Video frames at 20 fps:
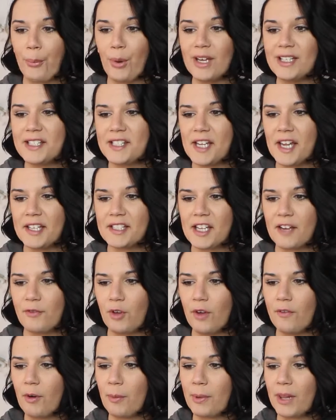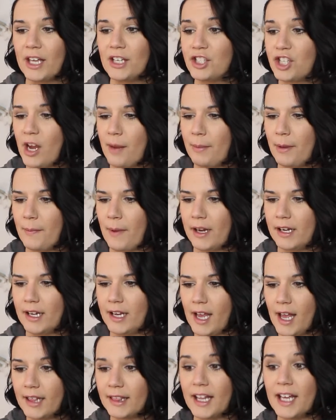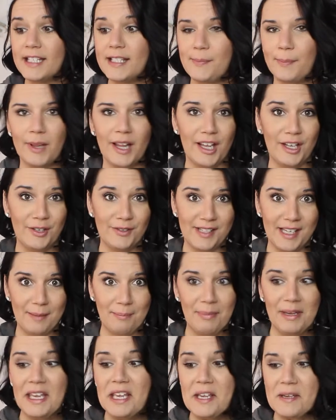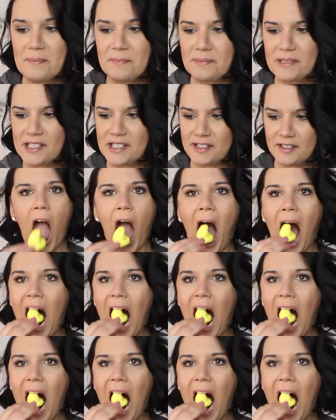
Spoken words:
Brent says, have you ever played Chubby Bunny? Let's play using Peeps.